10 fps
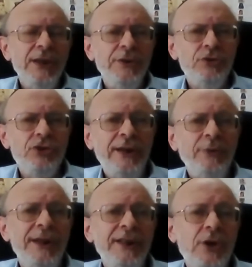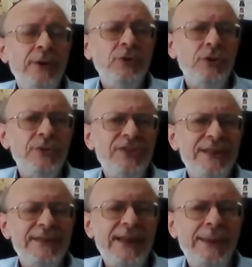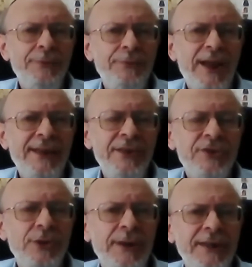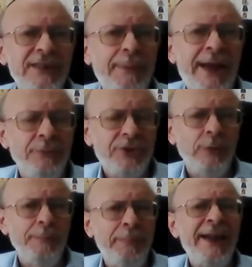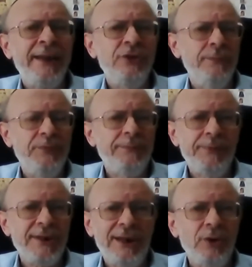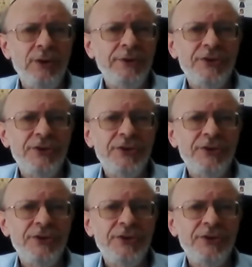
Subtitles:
You generally don't use the same phrase to expound a whole package of different halachas.